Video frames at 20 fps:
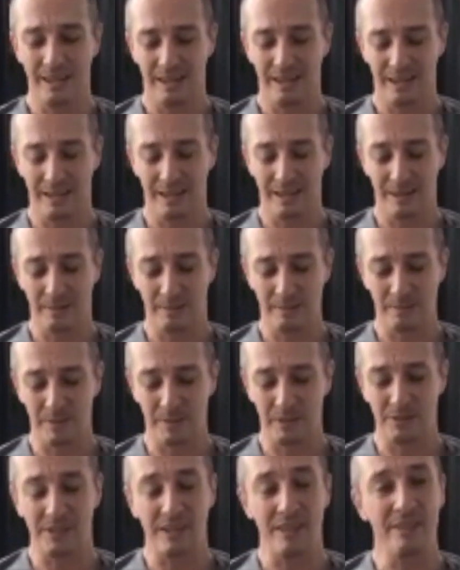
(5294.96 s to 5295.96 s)

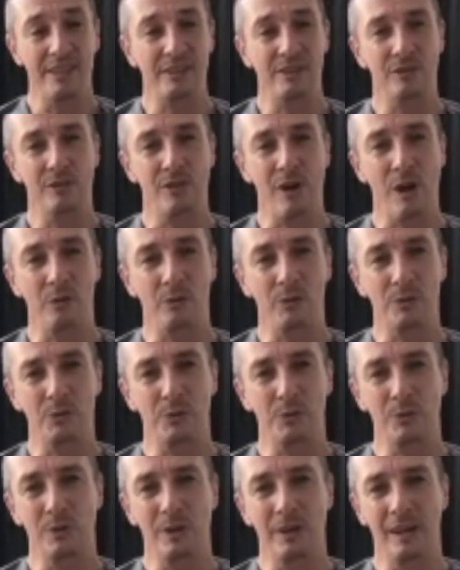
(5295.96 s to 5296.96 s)
I send that around
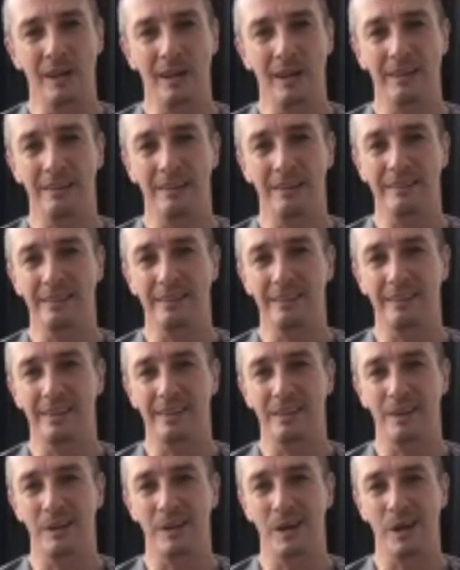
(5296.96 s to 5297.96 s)
too. And
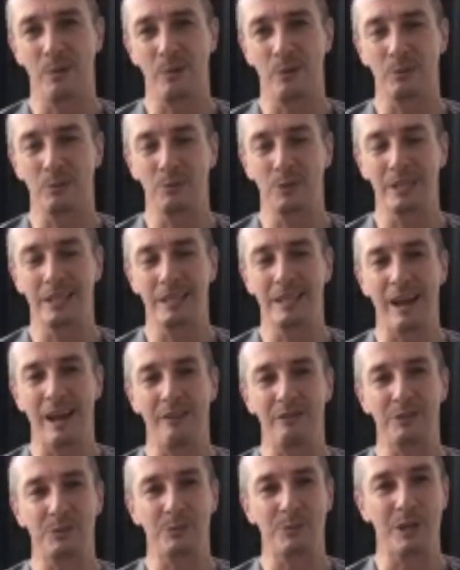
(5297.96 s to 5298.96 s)
I would really
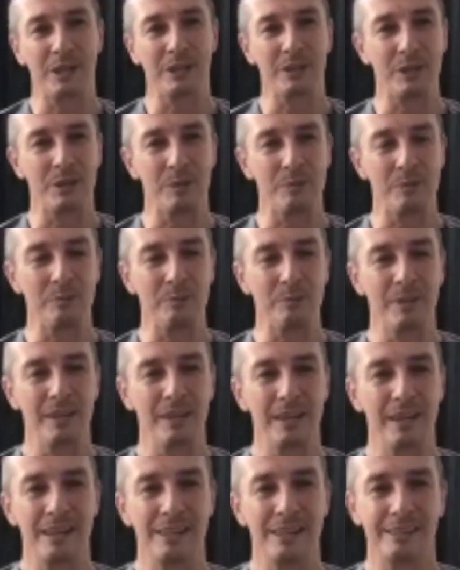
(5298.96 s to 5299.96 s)
love to welcome
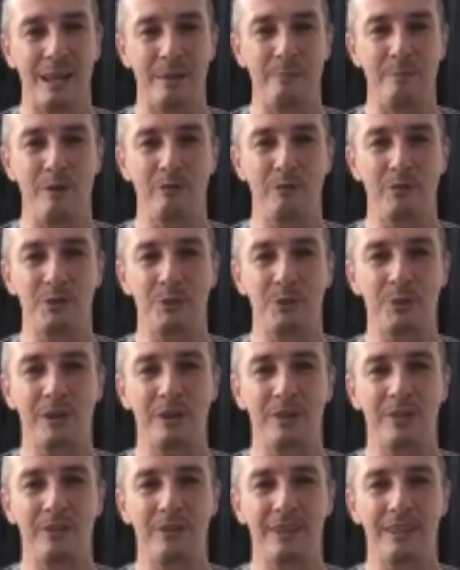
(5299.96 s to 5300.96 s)
some of you
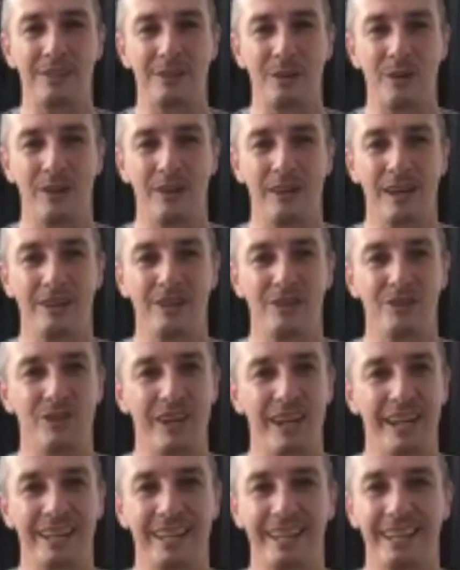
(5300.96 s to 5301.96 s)
on this online
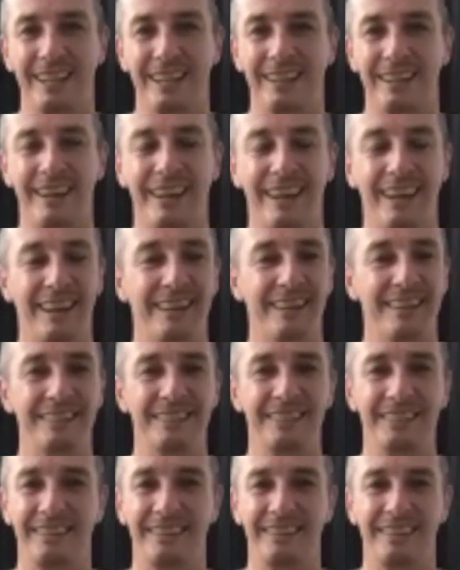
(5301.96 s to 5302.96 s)
training, and
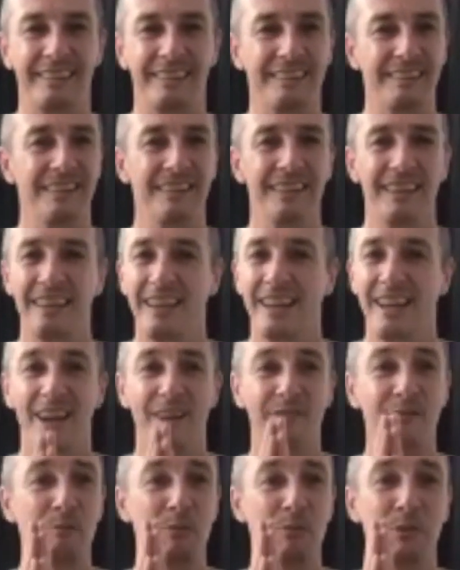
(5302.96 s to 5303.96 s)

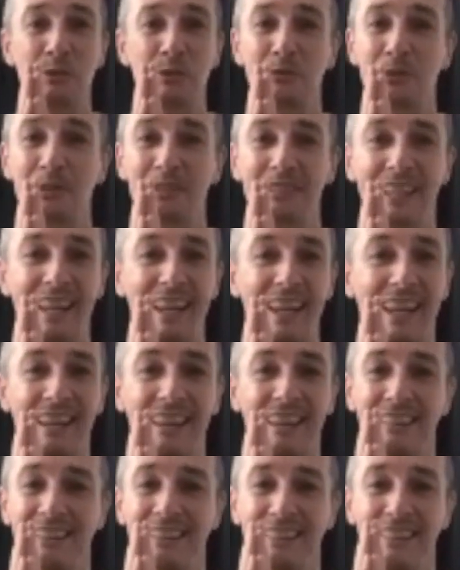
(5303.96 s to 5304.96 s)
have a beautiful
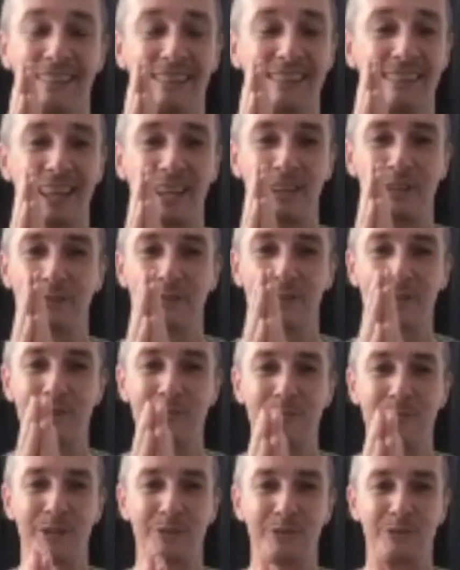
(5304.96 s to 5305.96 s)
day. And thank you very
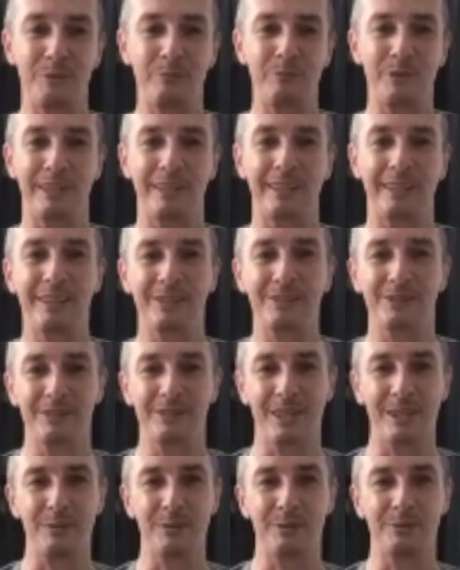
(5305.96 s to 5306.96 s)
much for being here
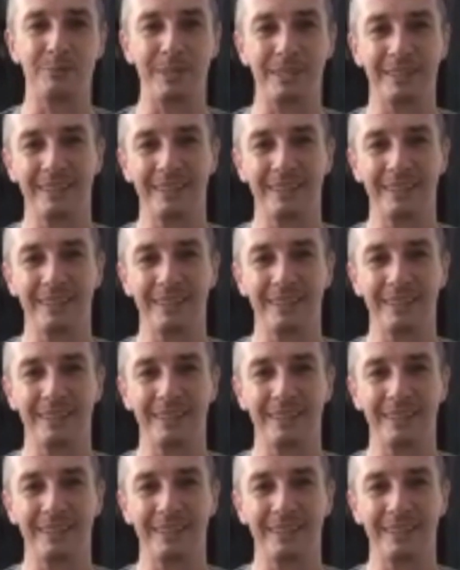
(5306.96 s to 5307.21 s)
today with me.